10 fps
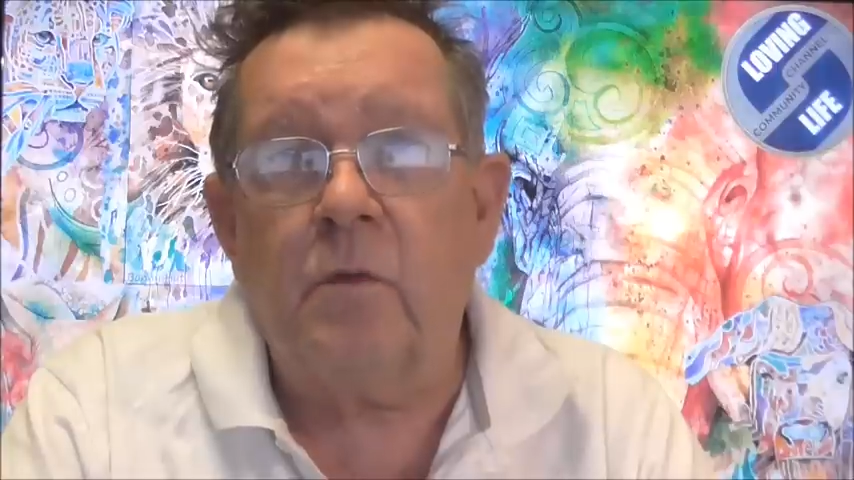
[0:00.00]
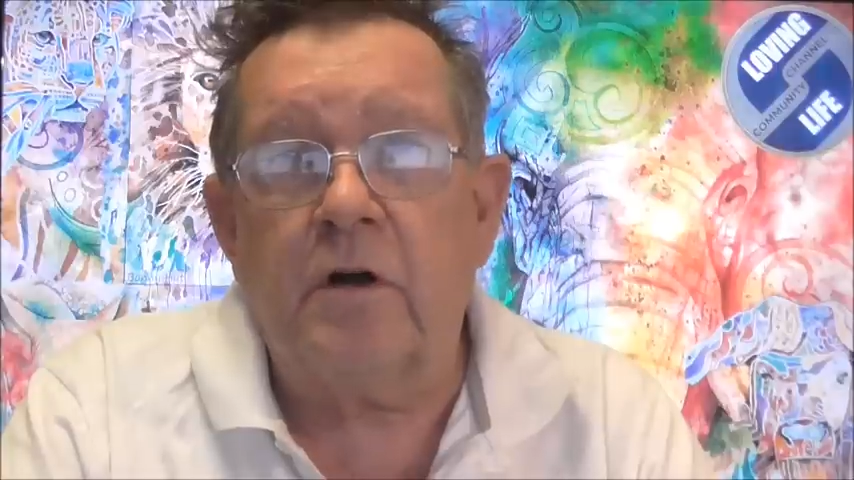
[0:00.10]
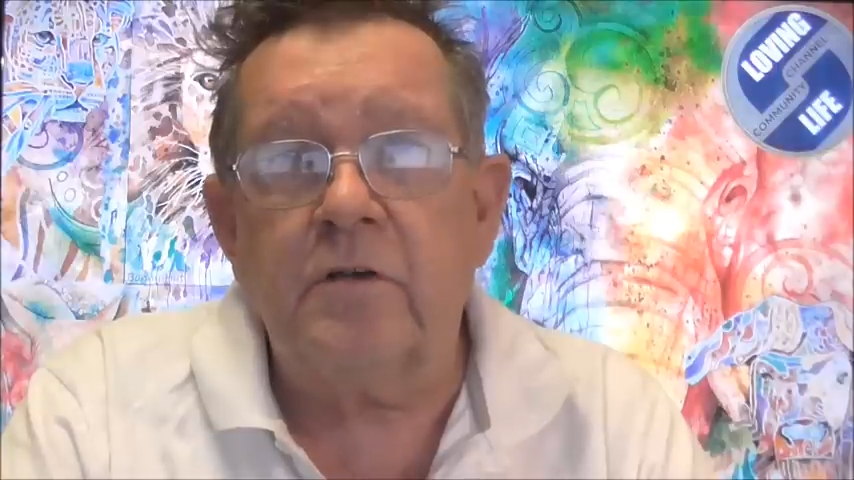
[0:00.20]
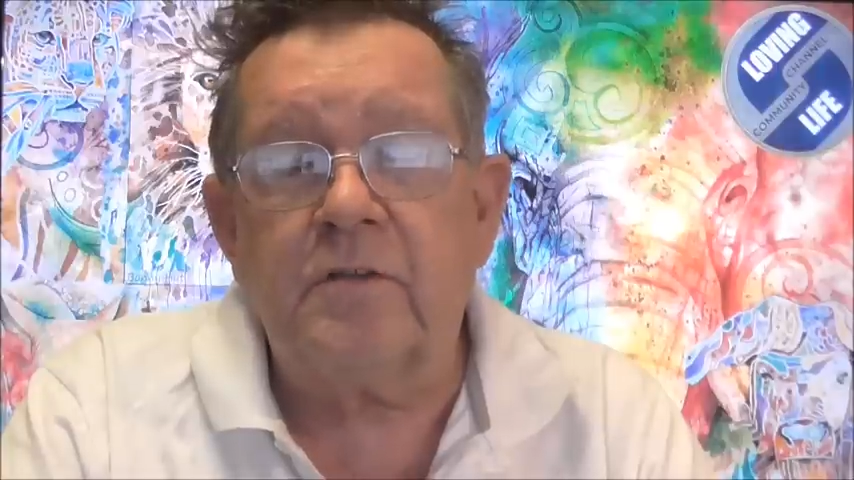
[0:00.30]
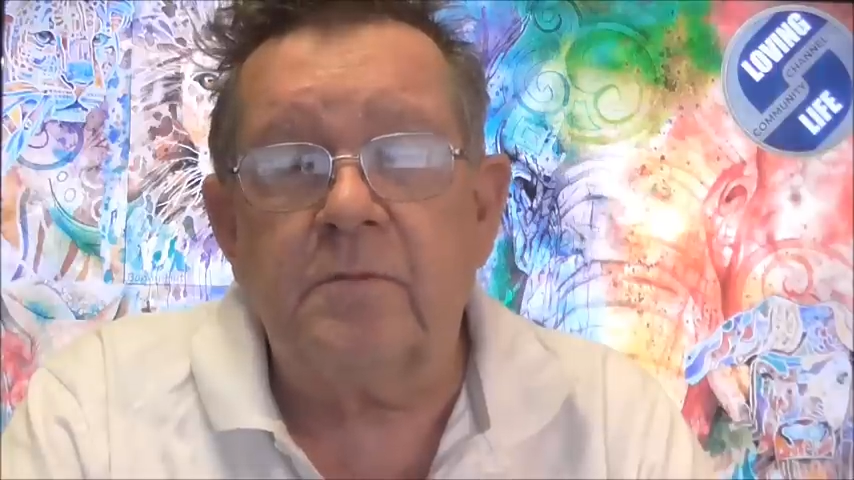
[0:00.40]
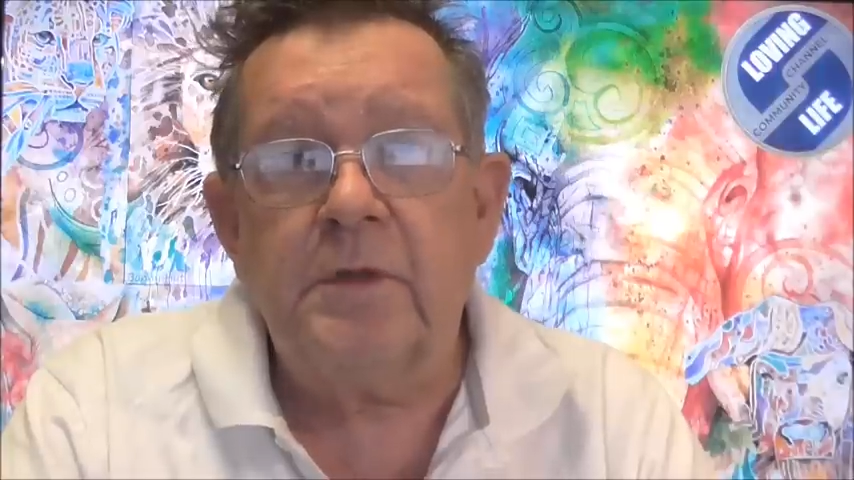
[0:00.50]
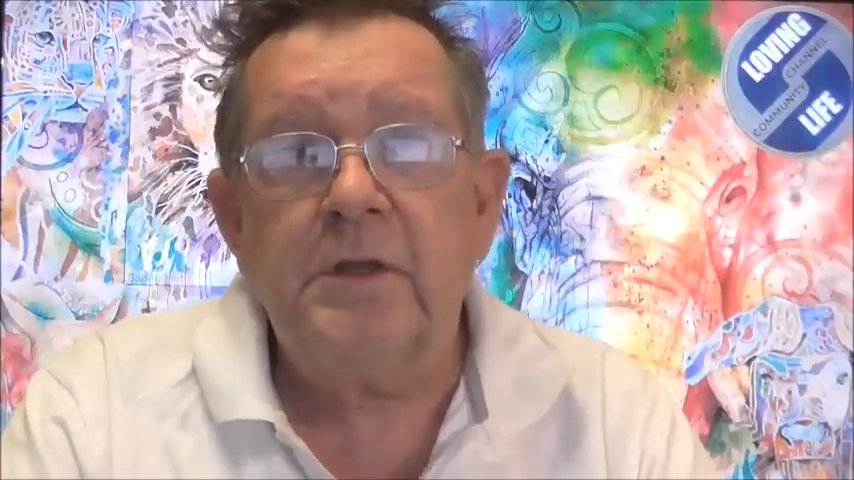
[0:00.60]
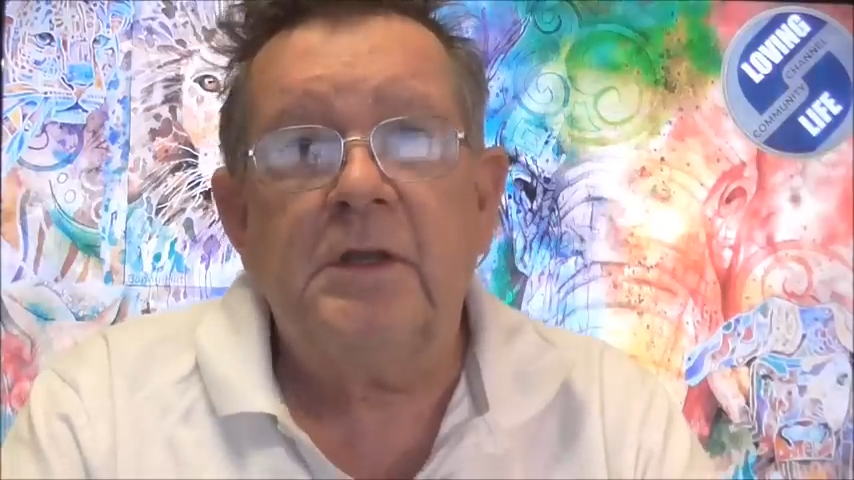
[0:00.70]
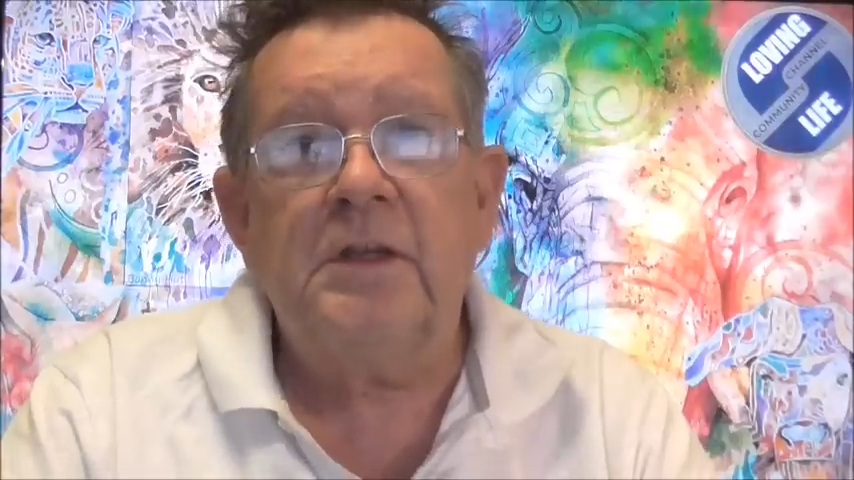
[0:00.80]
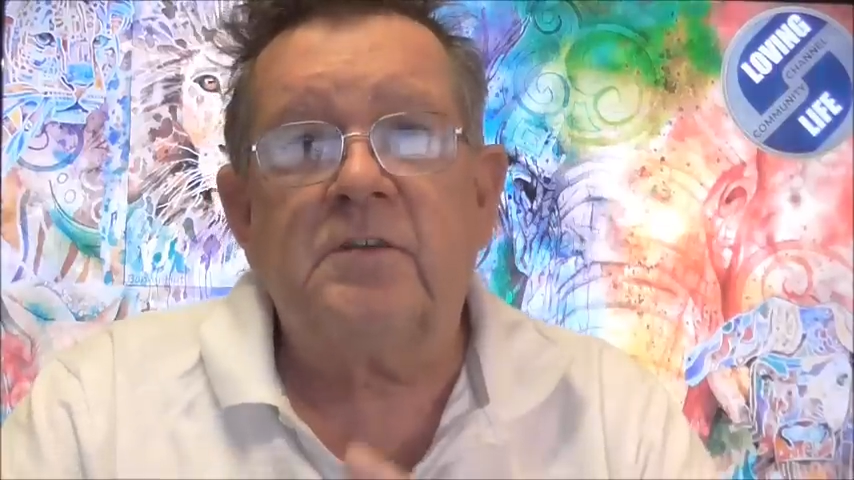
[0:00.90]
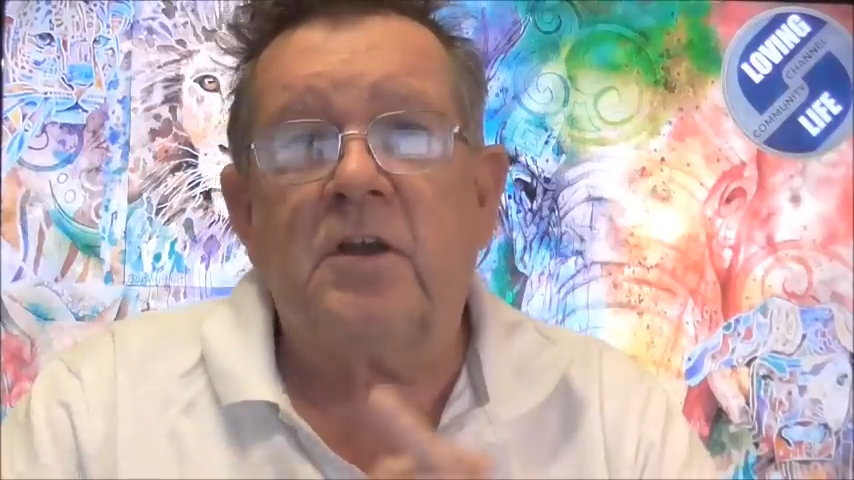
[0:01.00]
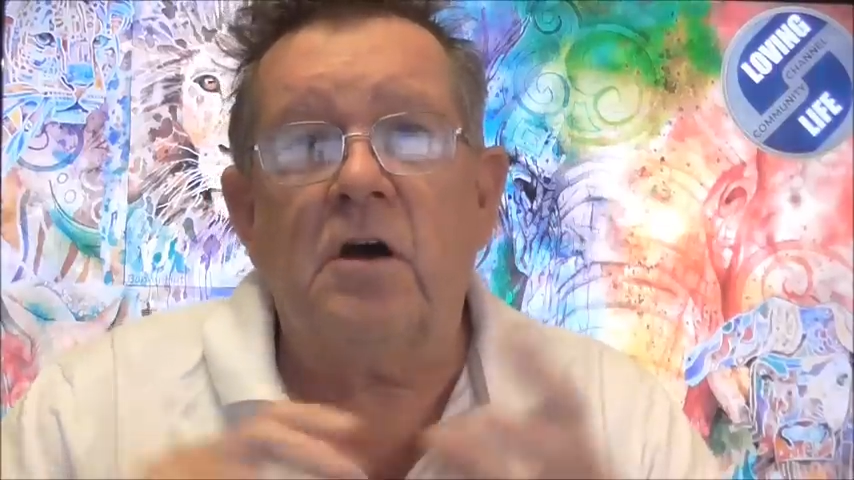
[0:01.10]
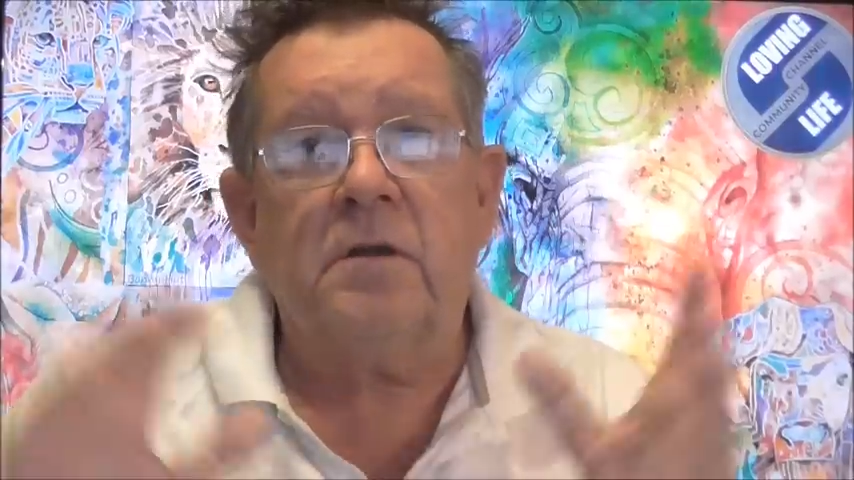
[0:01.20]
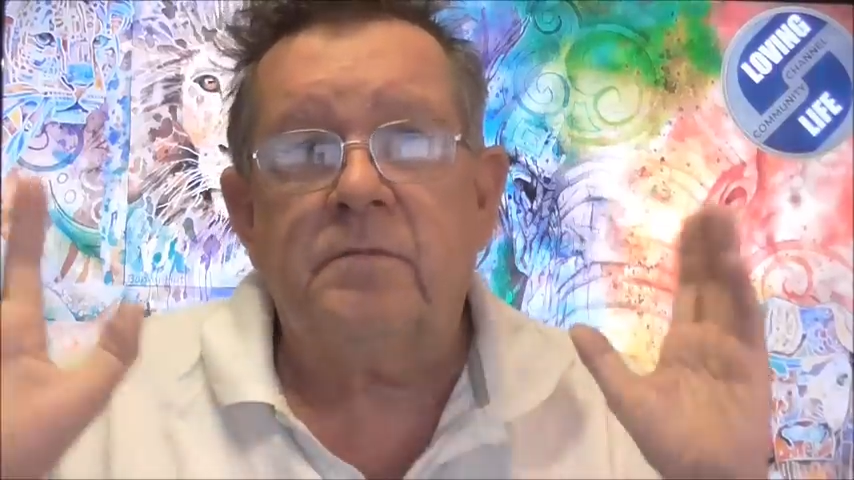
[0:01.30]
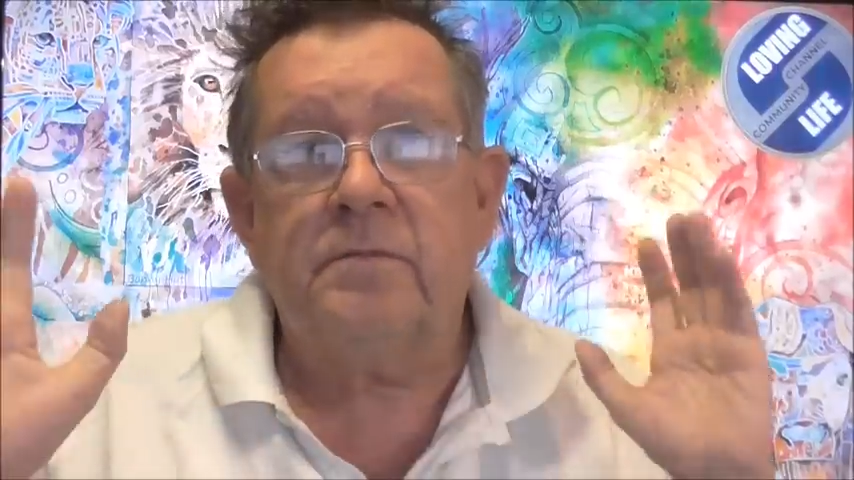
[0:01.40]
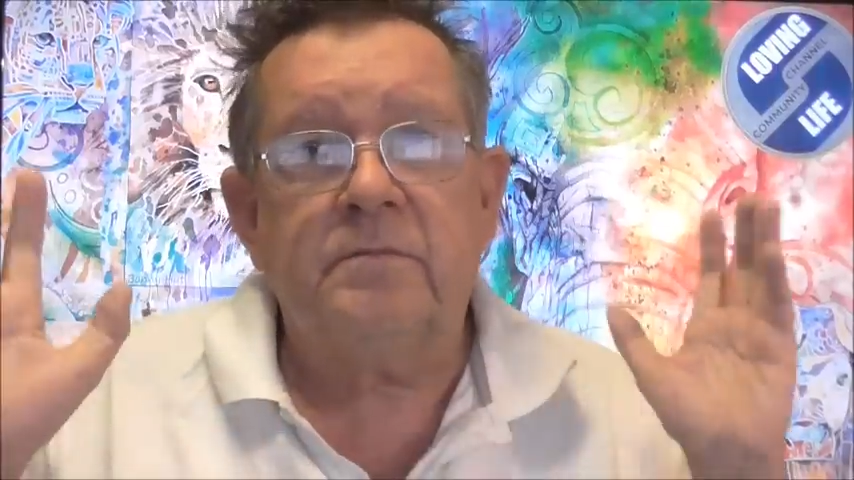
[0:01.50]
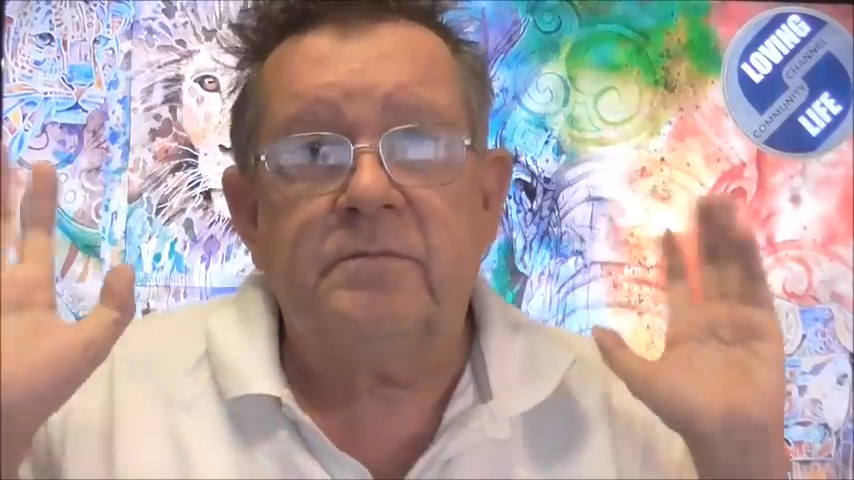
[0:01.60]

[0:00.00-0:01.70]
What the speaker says: worrisome. It's gone.